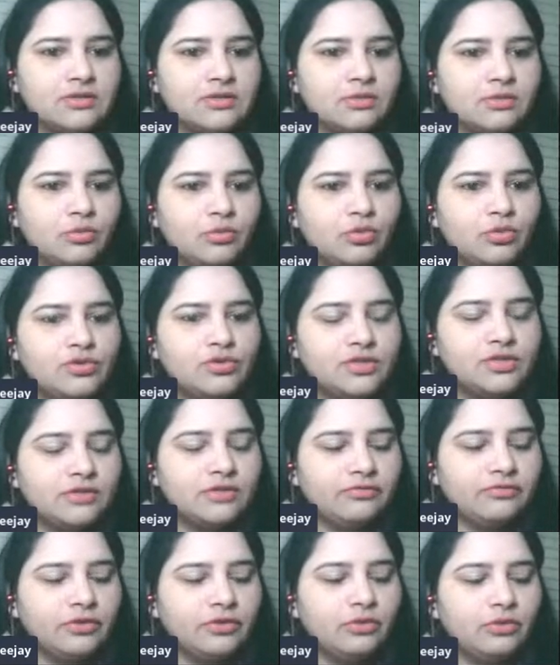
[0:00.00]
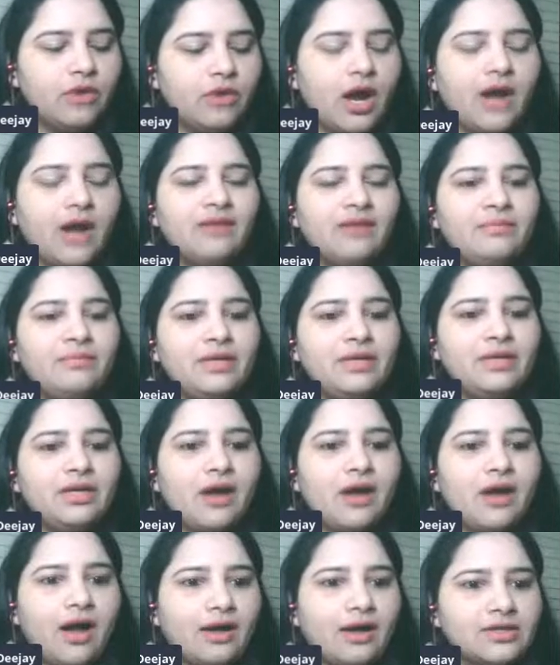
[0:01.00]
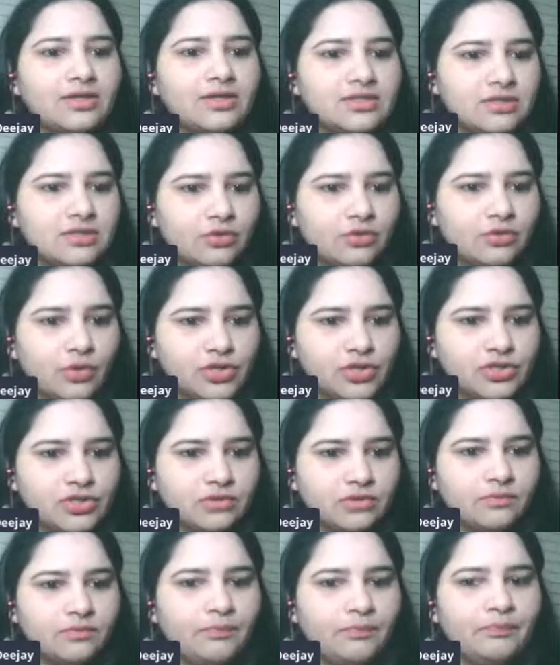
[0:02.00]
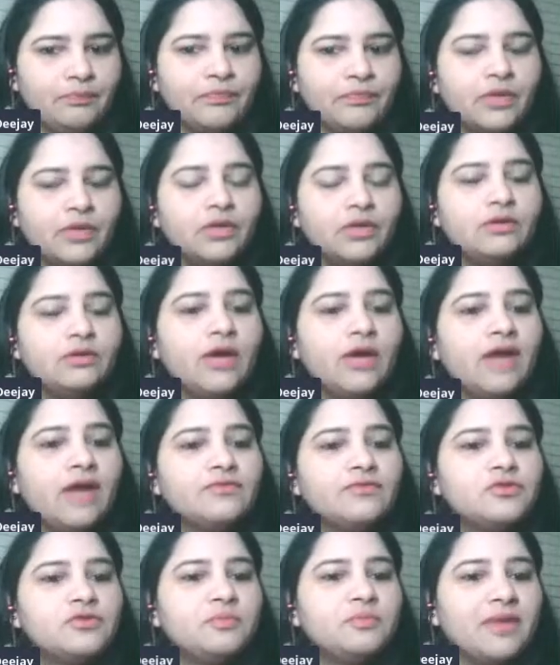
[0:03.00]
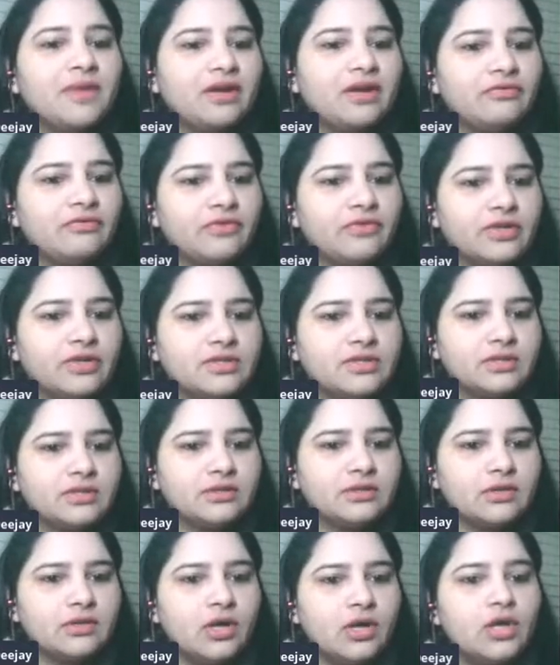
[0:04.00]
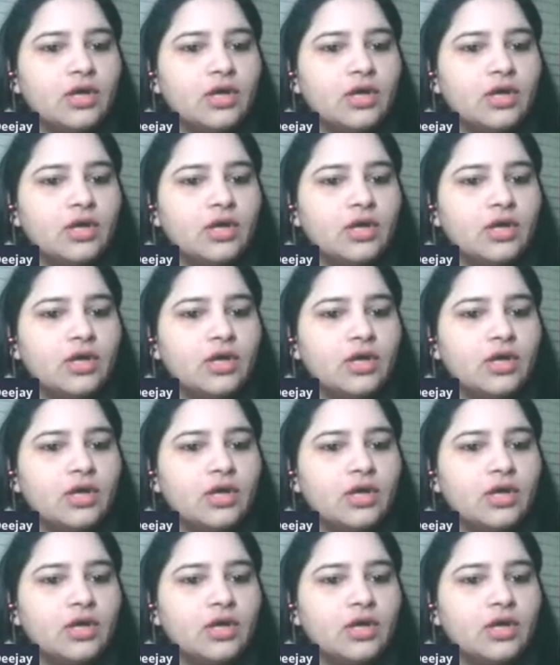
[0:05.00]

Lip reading: Suppose if you are being asked a question, you have to paraphrase it.